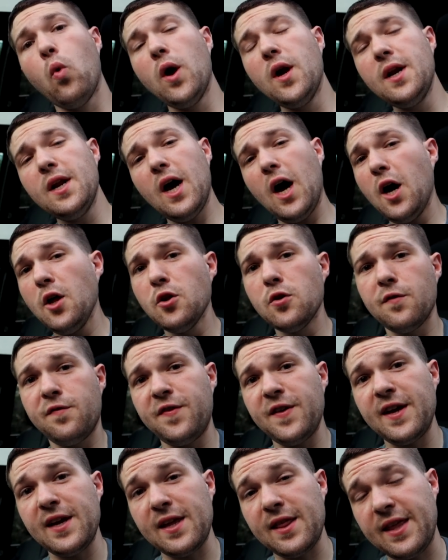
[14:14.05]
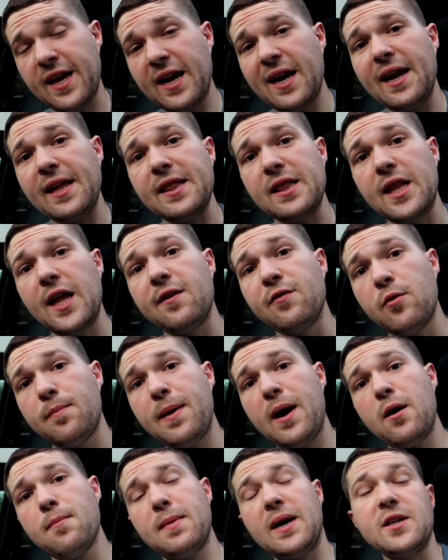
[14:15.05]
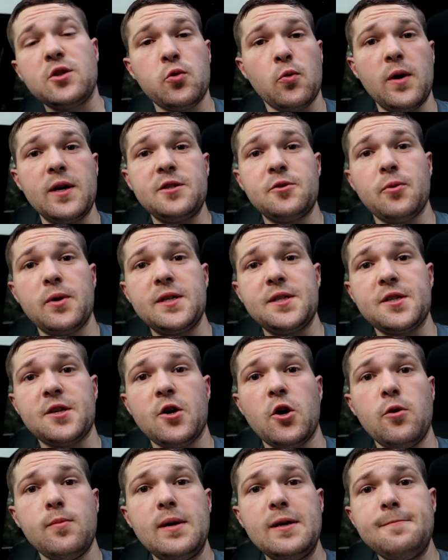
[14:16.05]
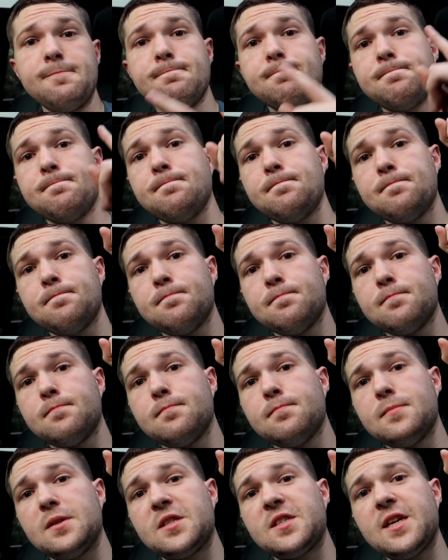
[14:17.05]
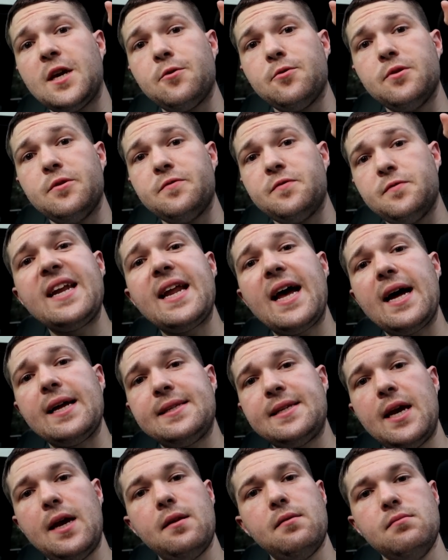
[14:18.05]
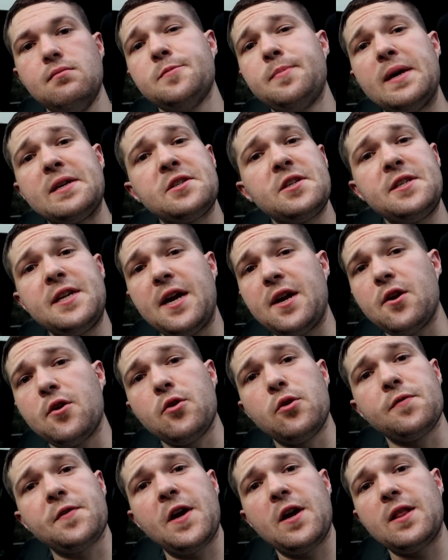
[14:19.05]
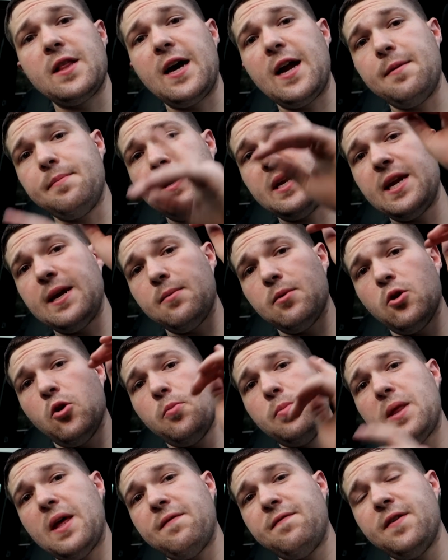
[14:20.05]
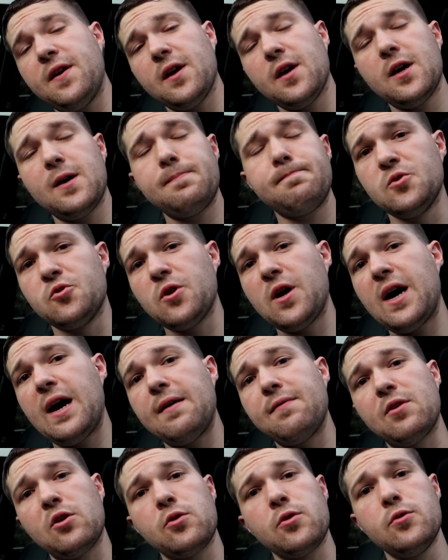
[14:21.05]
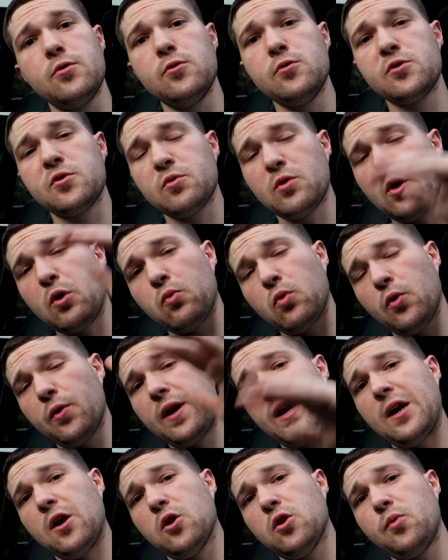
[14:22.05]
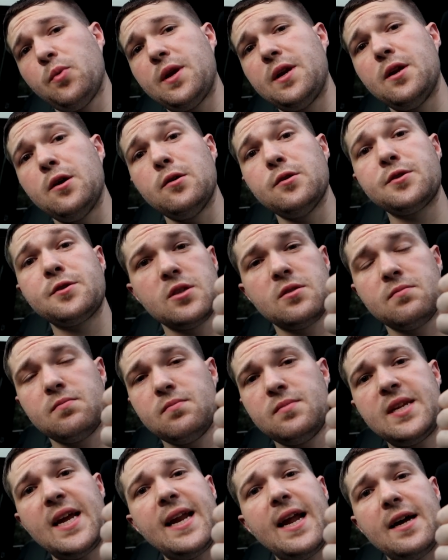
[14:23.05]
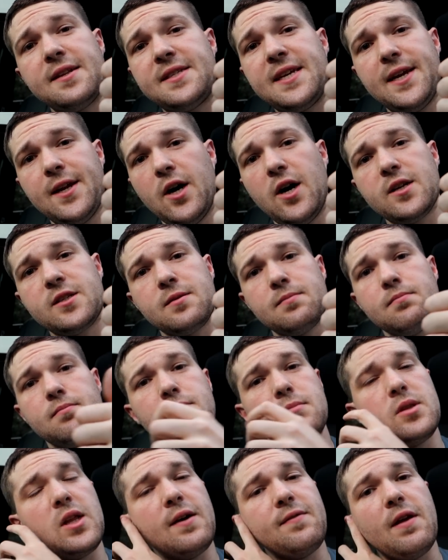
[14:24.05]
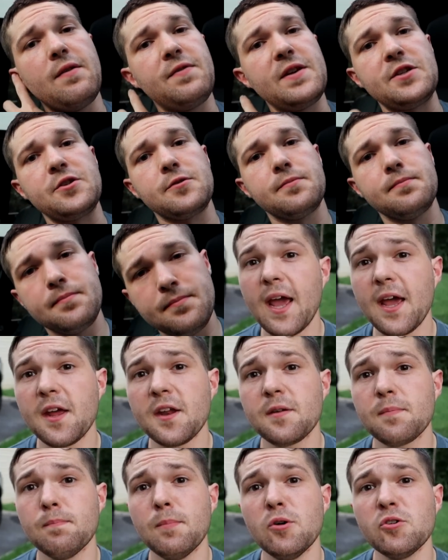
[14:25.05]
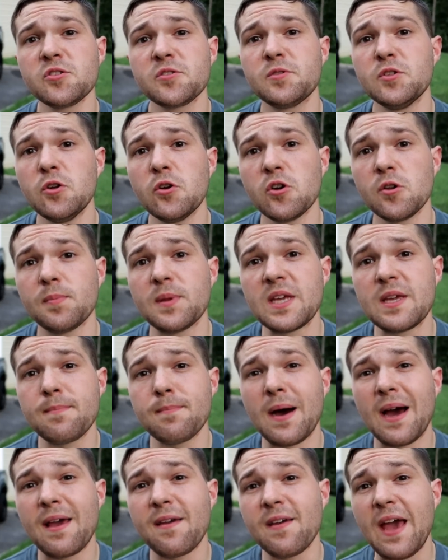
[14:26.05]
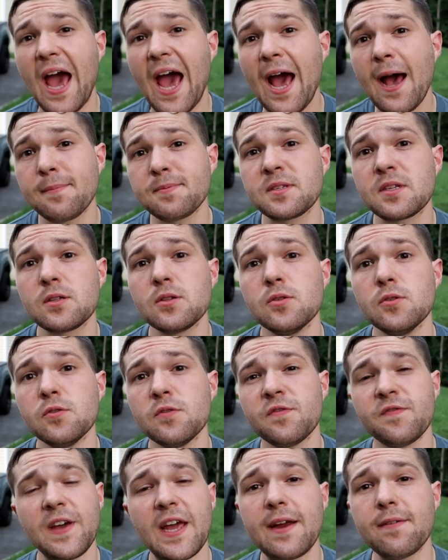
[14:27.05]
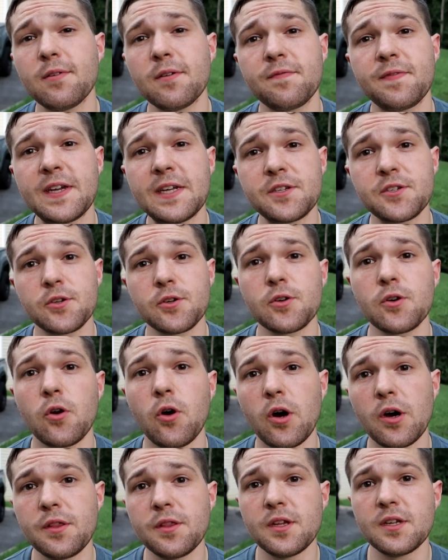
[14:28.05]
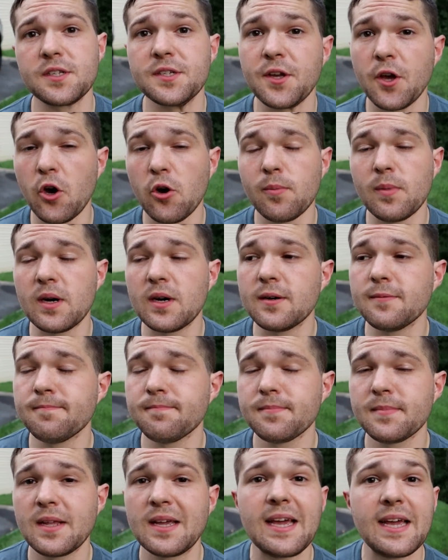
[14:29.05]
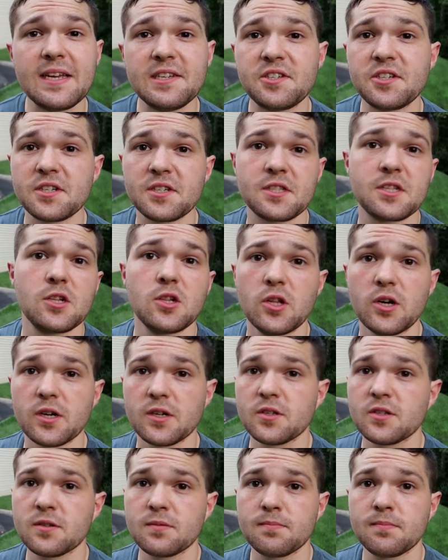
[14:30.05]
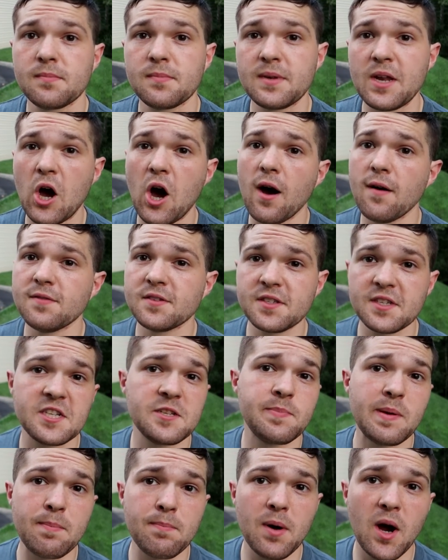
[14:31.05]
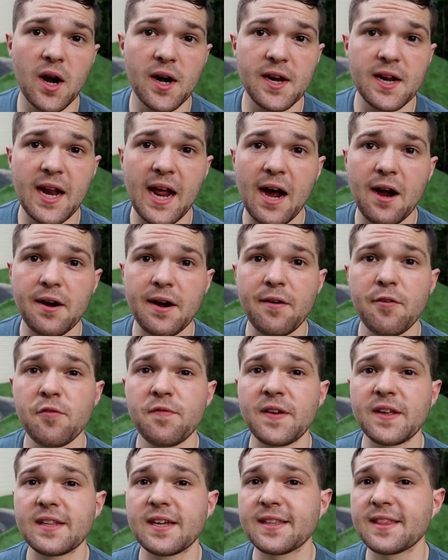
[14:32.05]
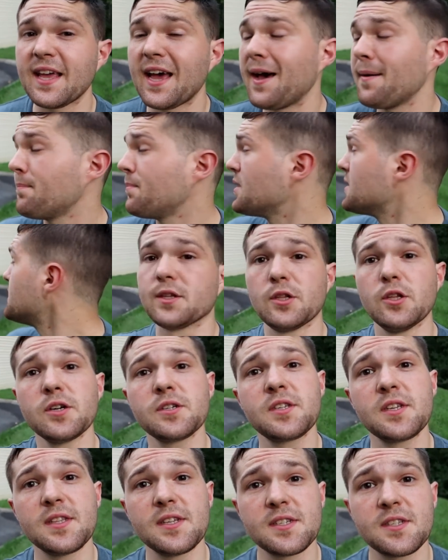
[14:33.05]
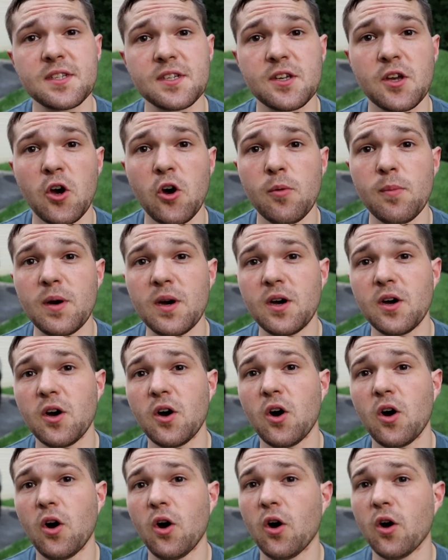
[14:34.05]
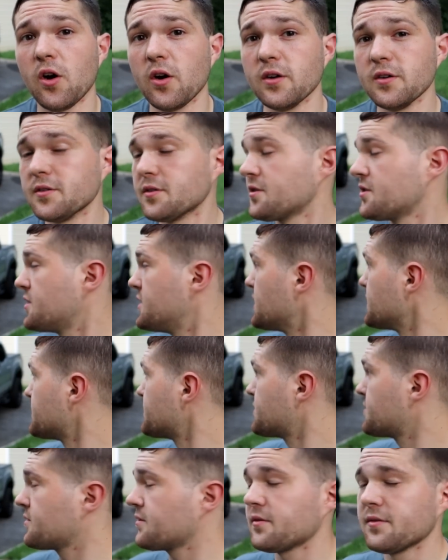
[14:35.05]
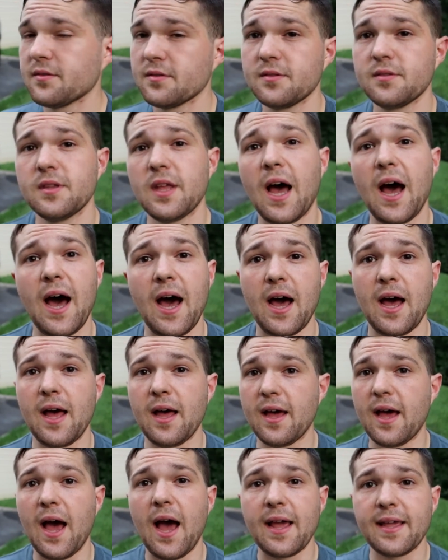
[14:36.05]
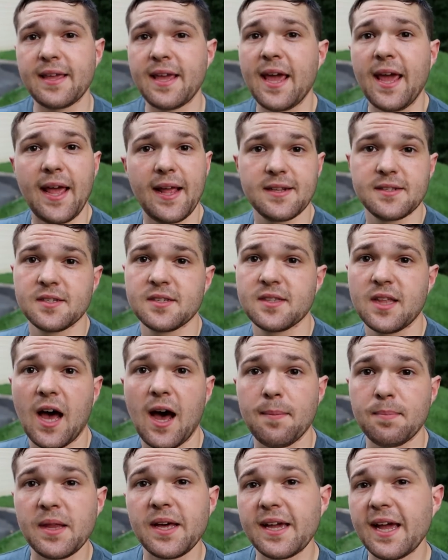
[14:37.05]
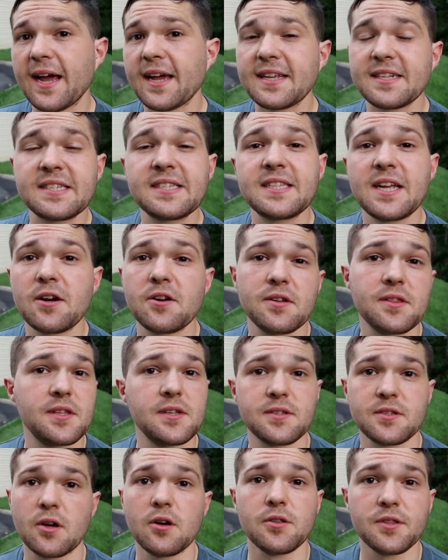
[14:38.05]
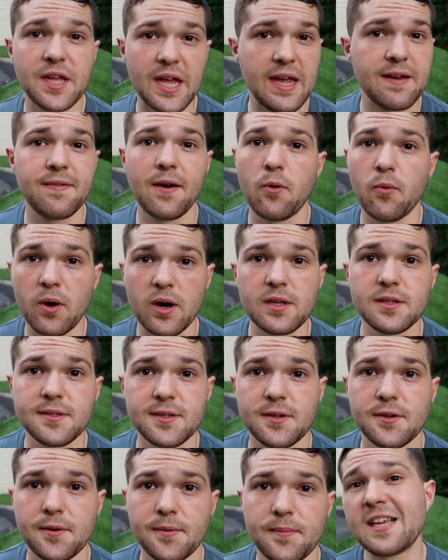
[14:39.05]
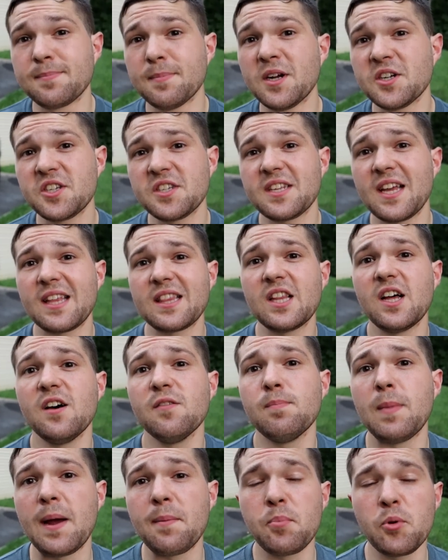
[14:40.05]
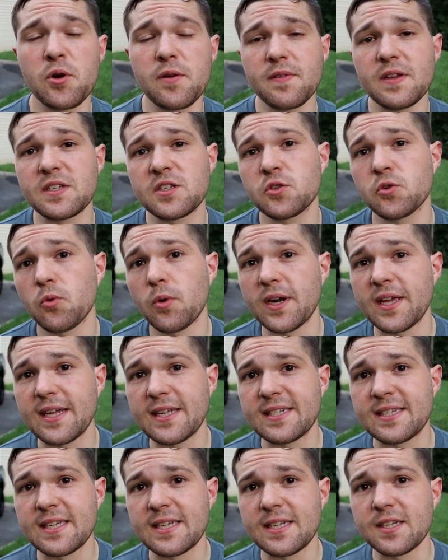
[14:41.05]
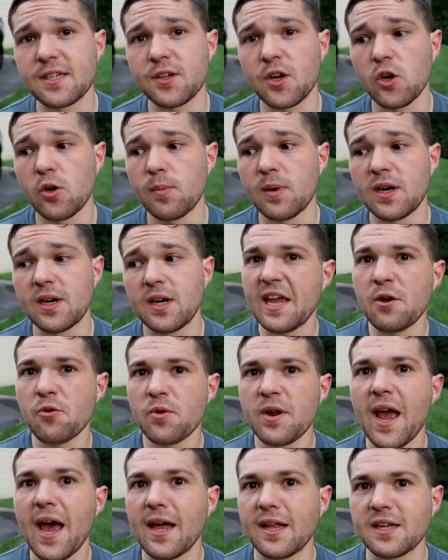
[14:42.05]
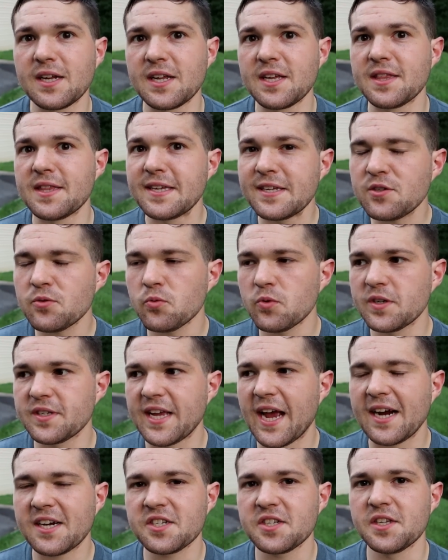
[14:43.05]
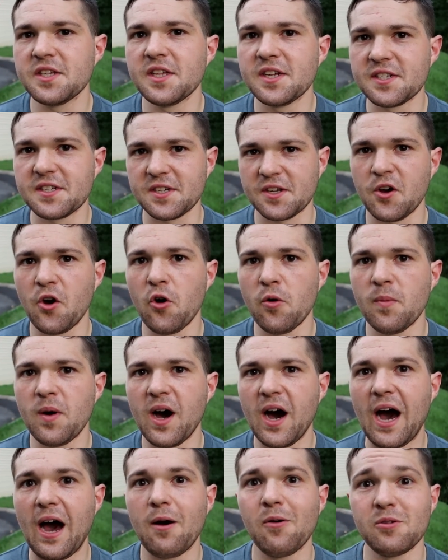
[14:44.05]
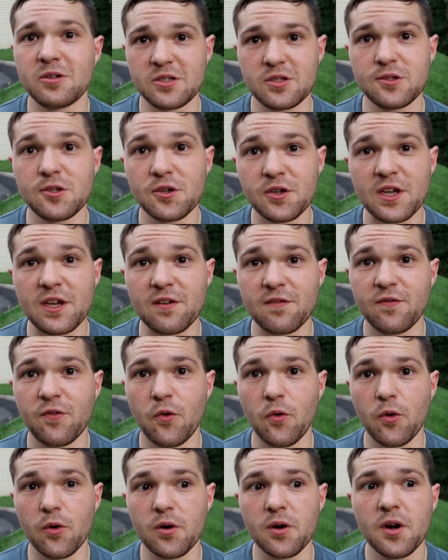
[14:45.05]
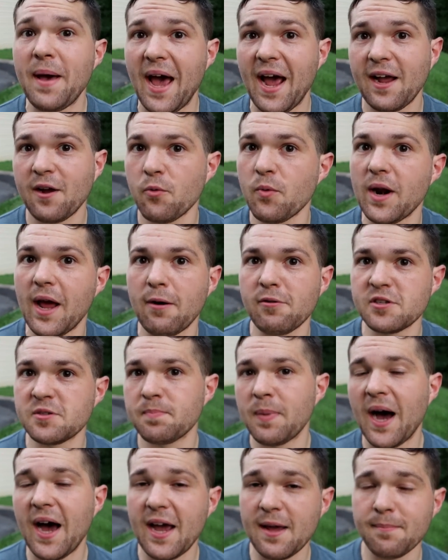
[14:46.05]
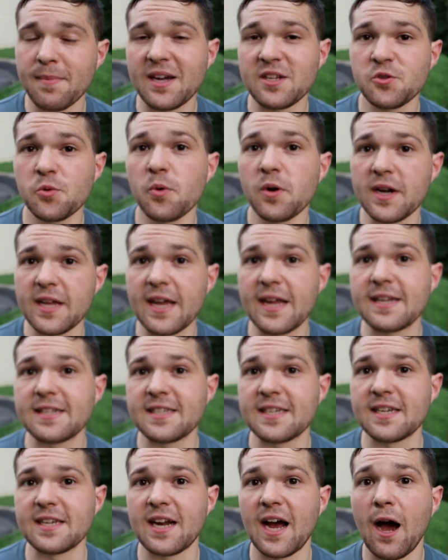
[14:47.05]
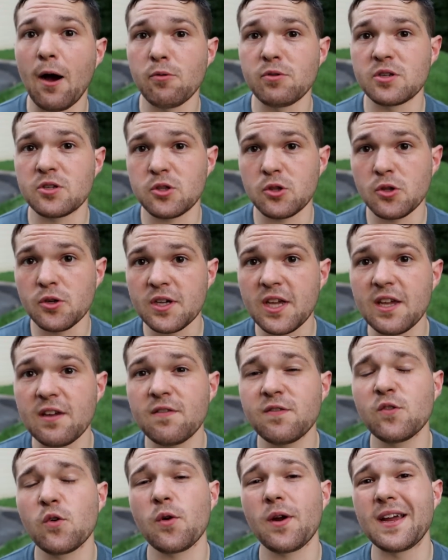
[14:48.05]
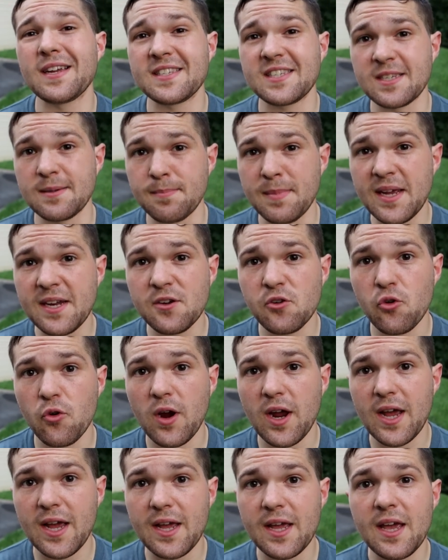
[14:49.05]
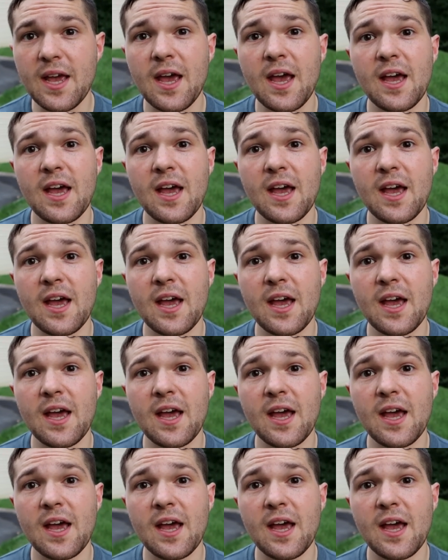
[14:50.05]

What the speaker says: One other thing that I love about my 2020 Tacoma, the sunroof. 10 out of 10, especially down here in North Carolina, being able to open that thing up and drive and cruise, roll down all the windows, just 10 out of 10, awesome. Love that feature. And most notably, my absolute favorite feature on the Tacoma is just the looks. Now, obviously it's been modded out and everything like that, but the looks of this Tacoma are just I can't stop. Like, I could stare at this all day if I wanted to. As much as I love my previous 2018 Tacoma, in reality, this was actually the Tacoma I was looking for back when I was buying my 2018. I was looking for a cement gray